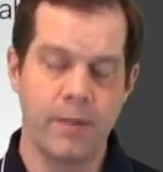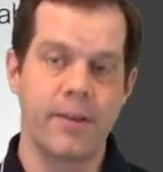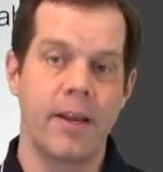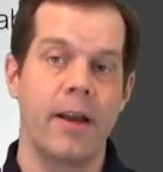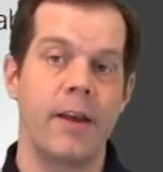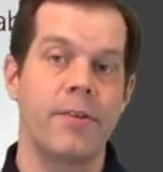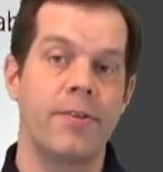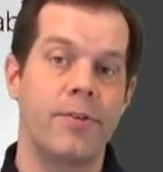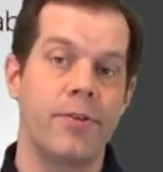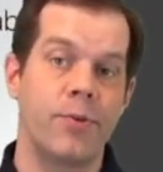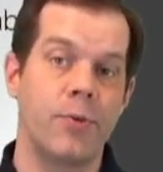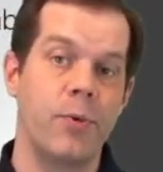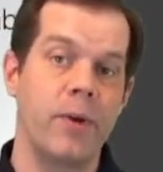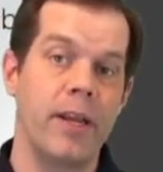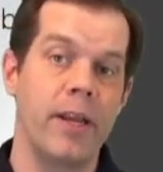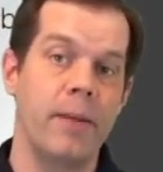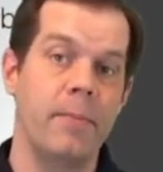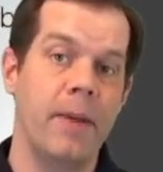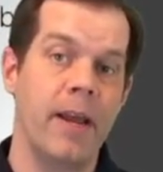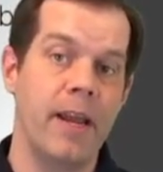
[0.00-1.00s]
There's kind of
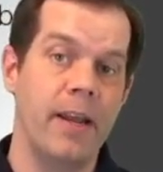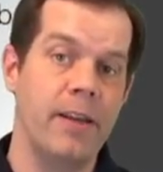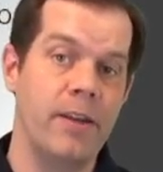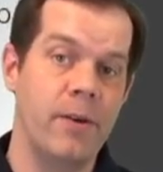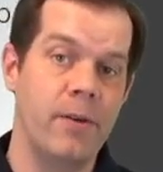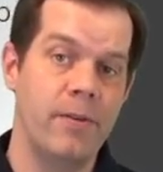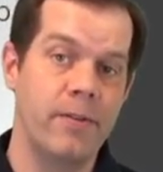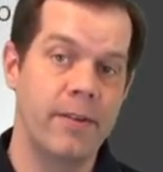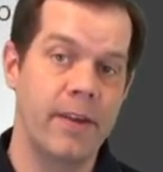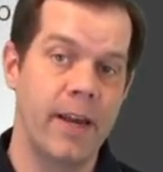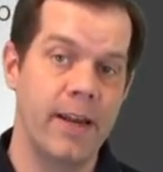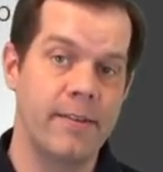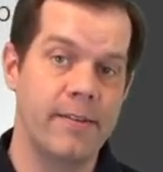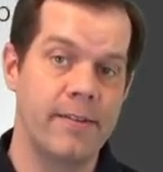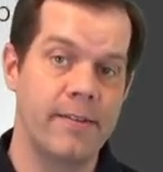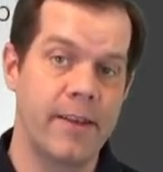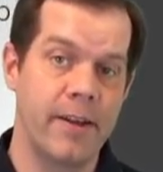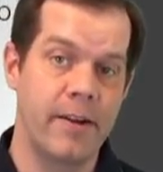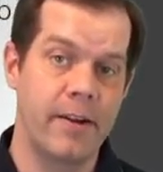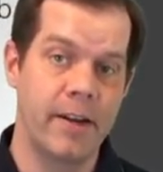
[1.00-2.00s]
three main use
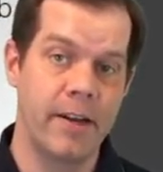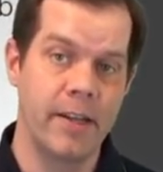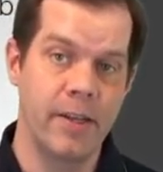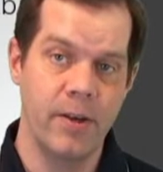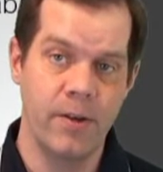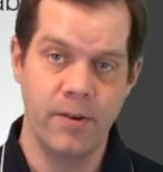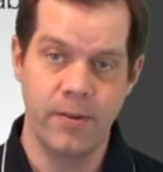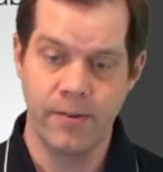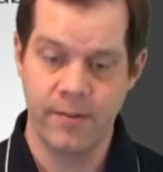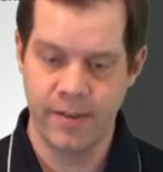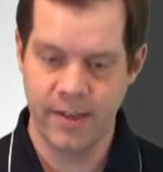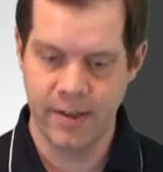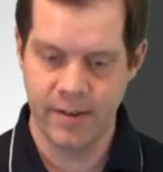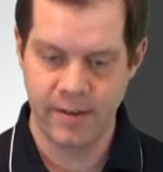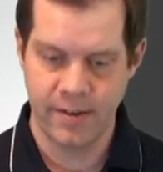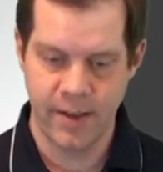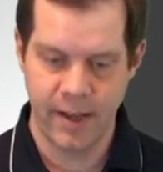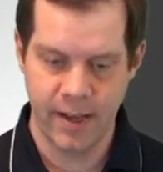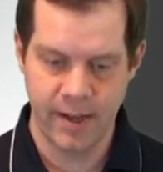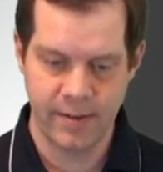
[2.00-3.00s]
cases that you're going to use
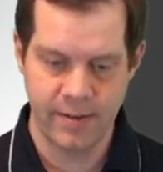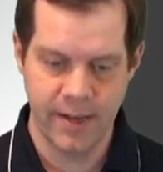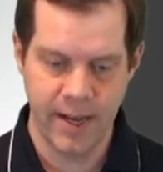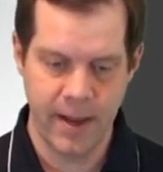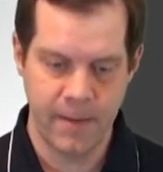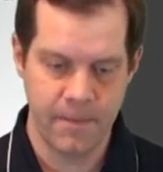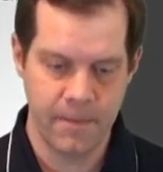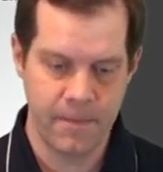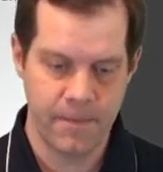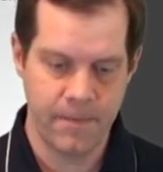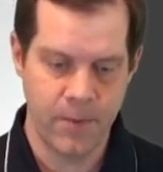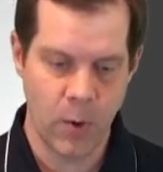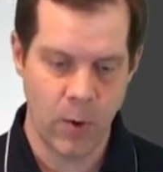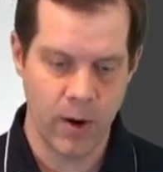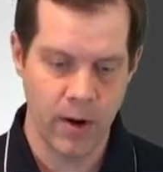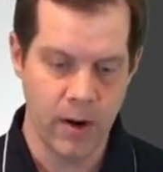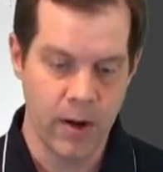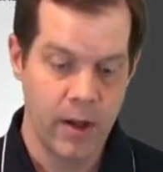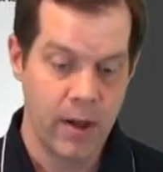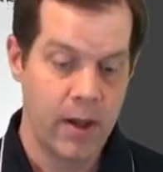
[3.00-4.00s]
this exam
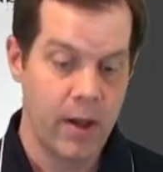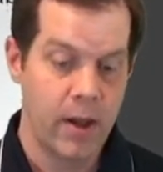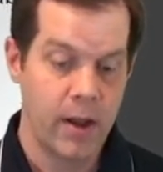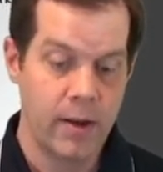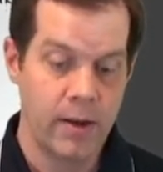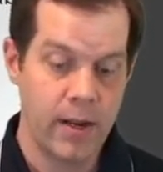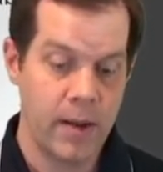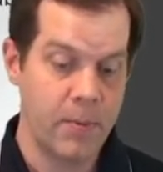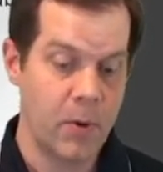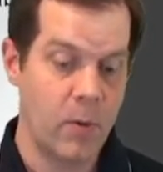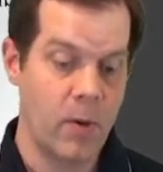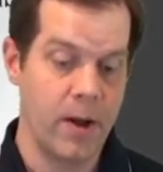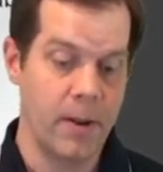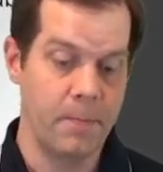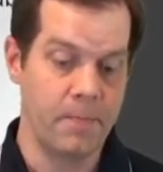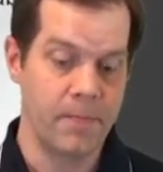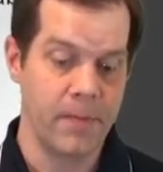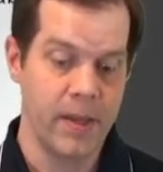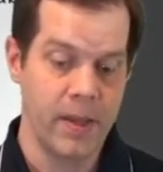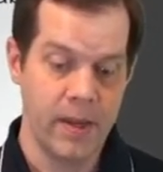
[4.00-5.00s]
for. Number
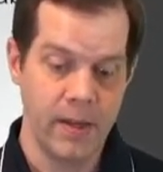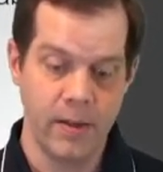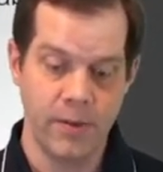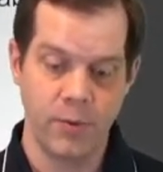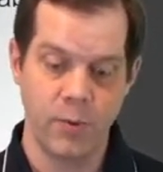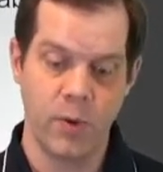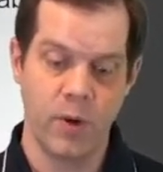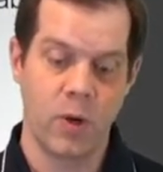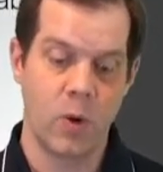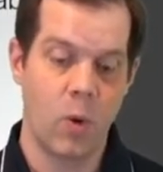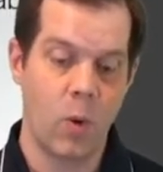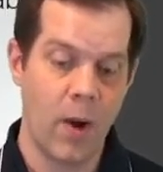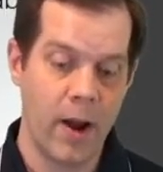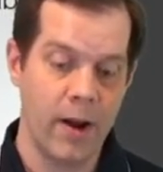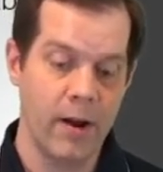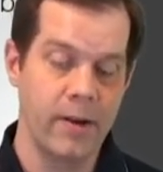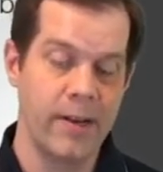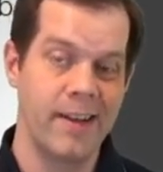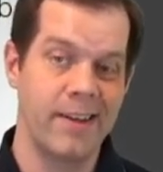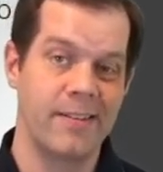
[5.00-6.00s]
one, it is a
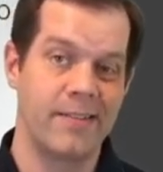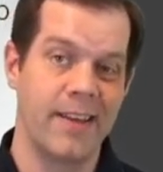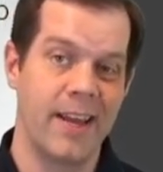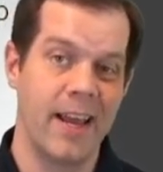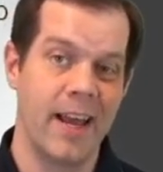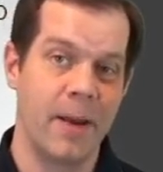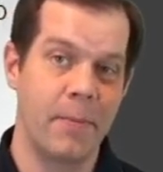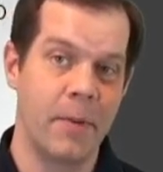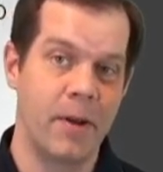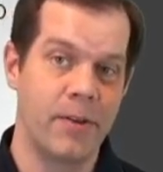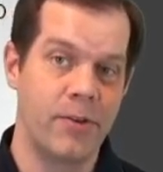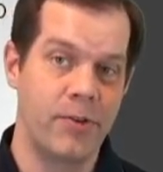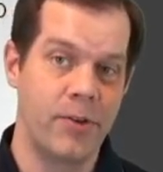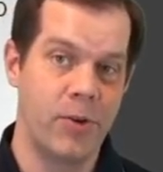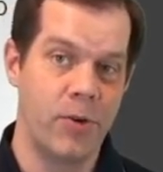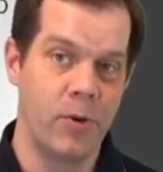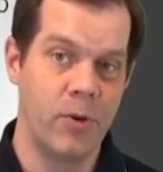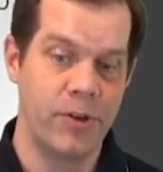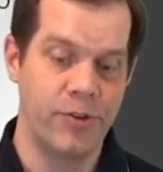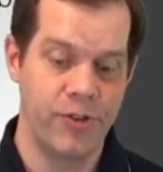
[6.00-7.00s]
required exam
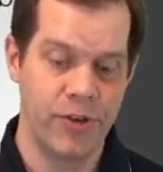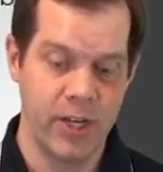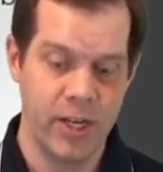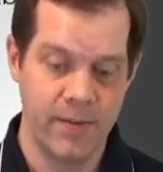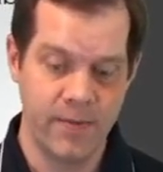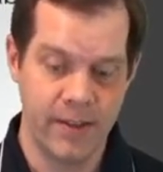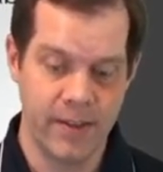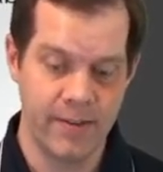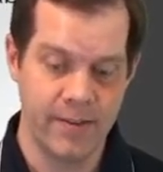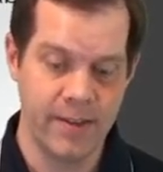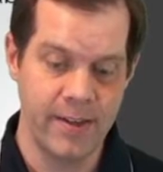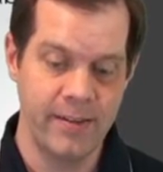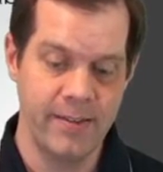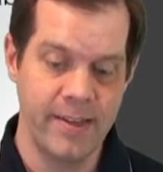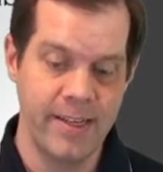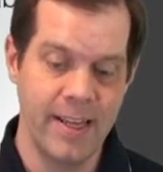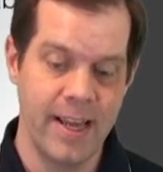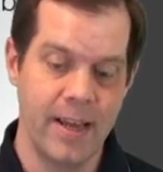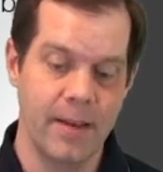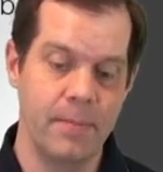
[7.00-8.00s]
to achieve the
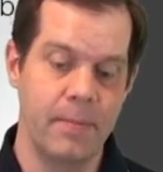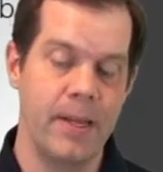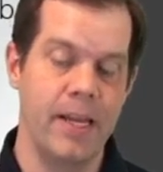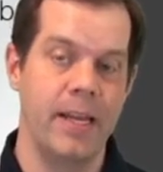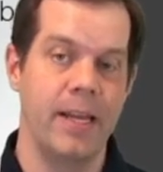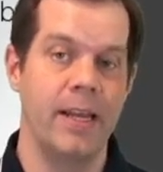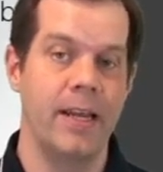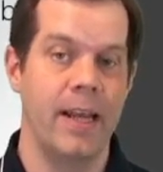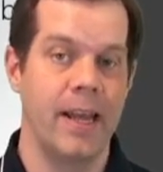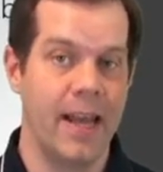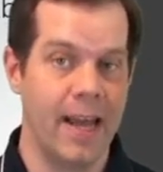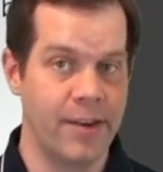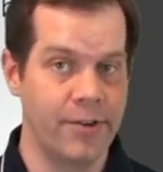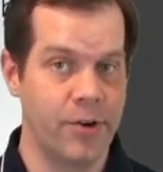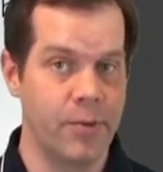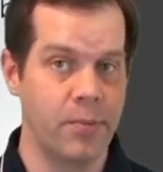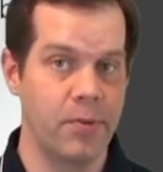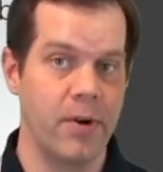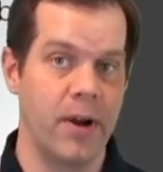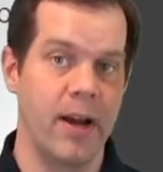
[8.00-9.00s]
CCNP
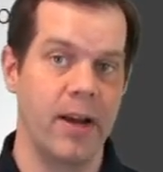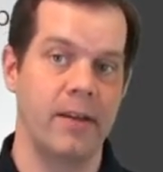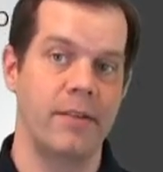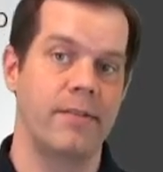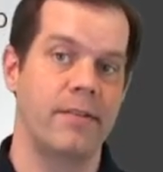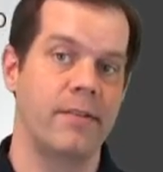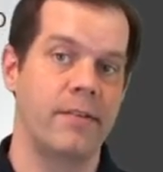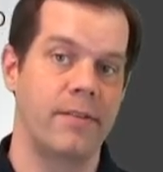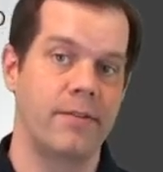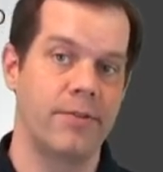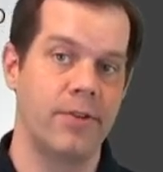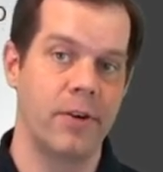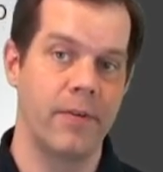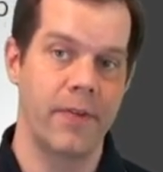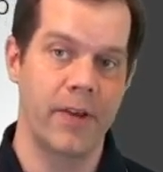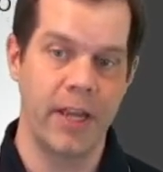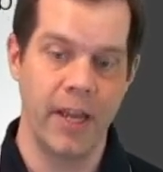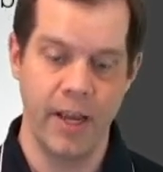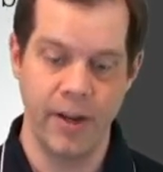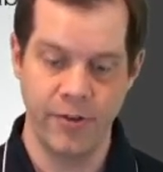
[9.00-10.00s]
Enterprise
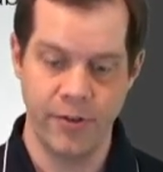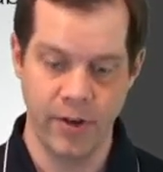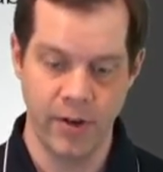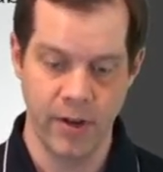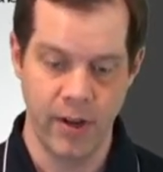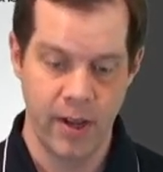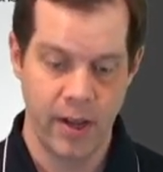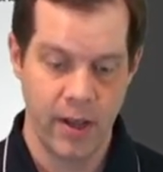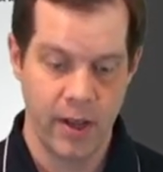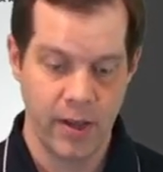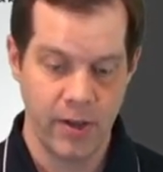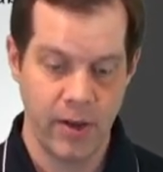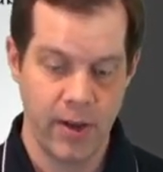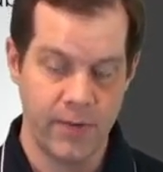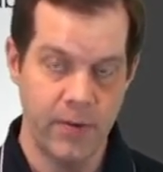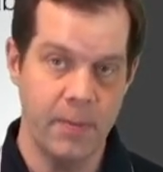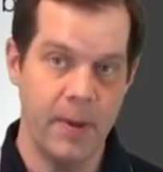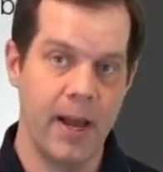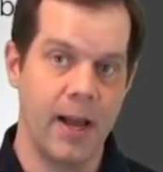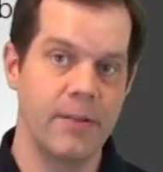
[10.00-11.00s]
certification. You
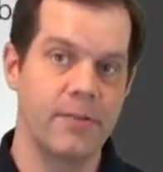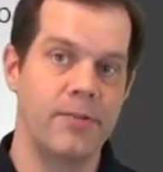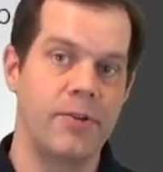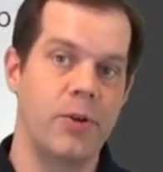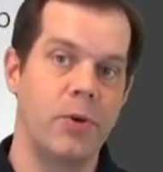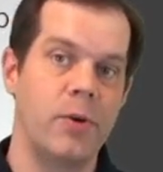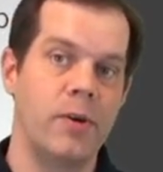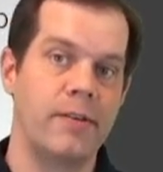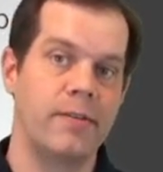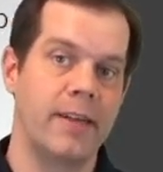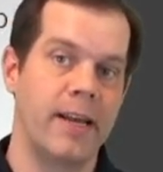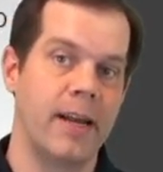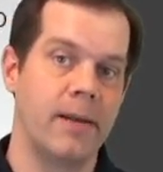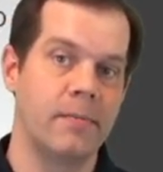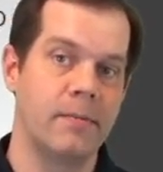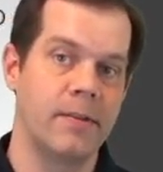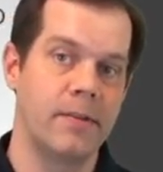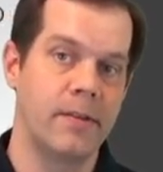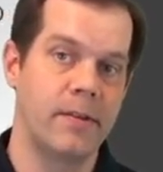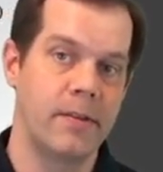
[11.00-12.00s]
have to pass two
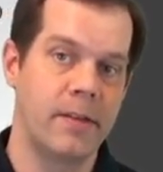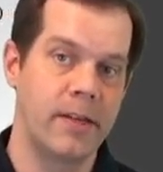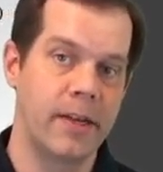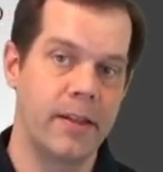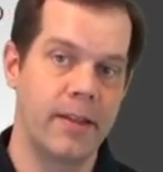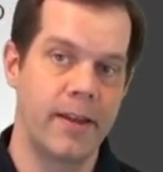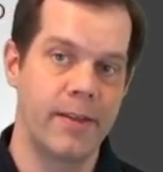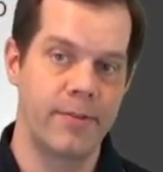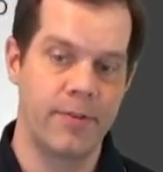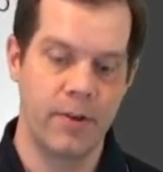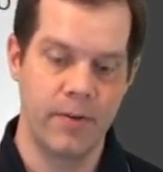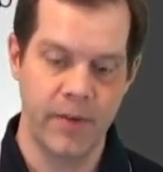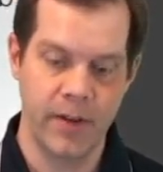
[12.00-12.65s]
exams to get that